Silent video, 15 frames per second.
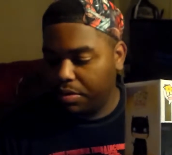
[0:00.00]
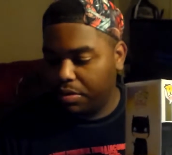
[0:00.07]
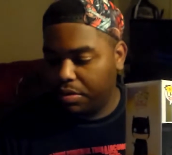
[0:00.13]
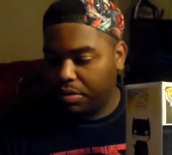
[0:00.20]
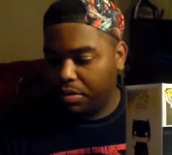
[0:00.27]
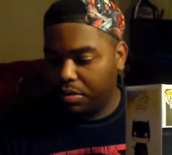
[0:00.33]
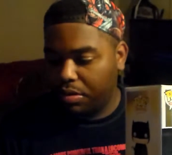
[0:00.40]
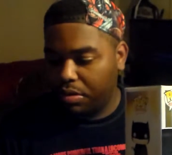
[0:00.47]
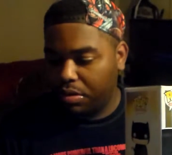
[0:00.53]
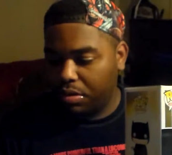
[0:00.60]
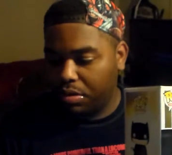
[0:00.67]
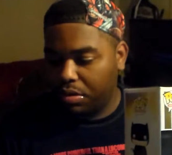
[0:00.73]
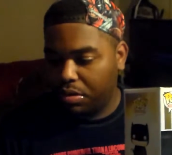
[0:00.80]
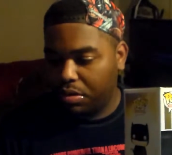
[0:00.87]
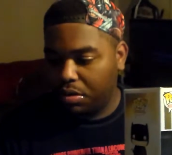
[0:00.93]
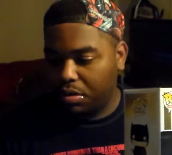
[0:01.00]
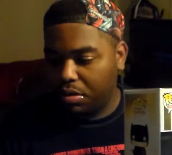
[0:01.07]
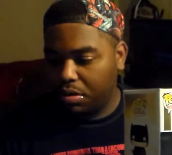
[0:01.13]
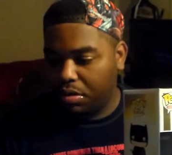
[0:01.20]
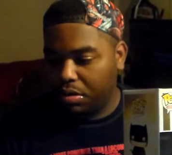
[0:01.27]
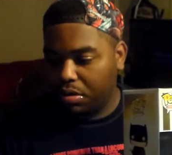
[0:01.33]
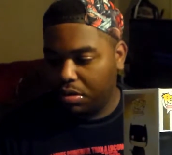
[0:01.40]

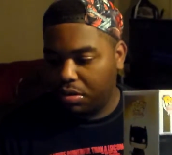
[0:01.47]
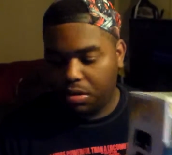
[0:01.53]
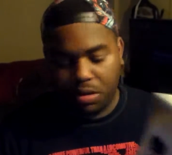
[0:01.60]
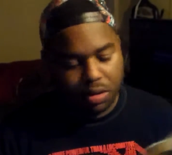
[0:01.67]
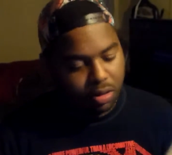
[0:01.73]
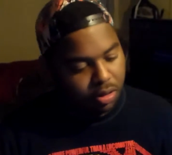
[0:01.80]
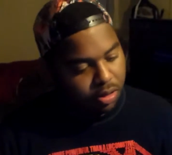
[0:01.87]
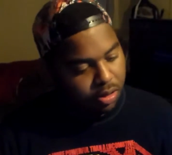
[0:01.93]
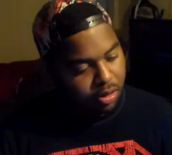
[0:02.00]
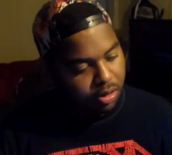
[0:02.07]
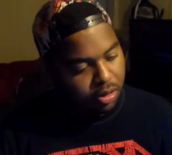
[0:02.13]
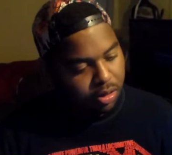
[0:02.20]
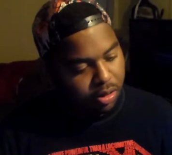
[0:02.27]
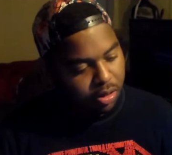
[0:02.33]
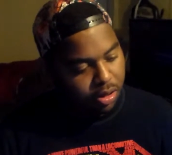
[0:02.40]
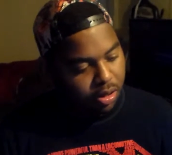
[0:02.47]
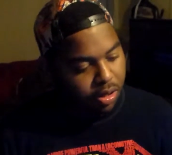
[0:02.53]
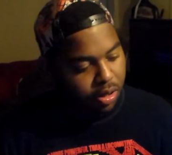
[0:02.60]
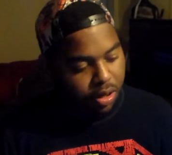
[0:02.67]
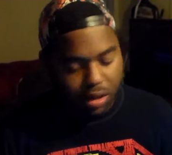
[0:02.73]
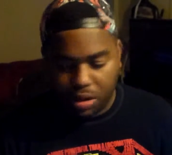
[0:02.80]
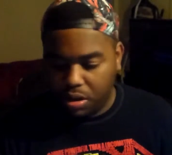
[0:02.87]
No one is speaking in this clip.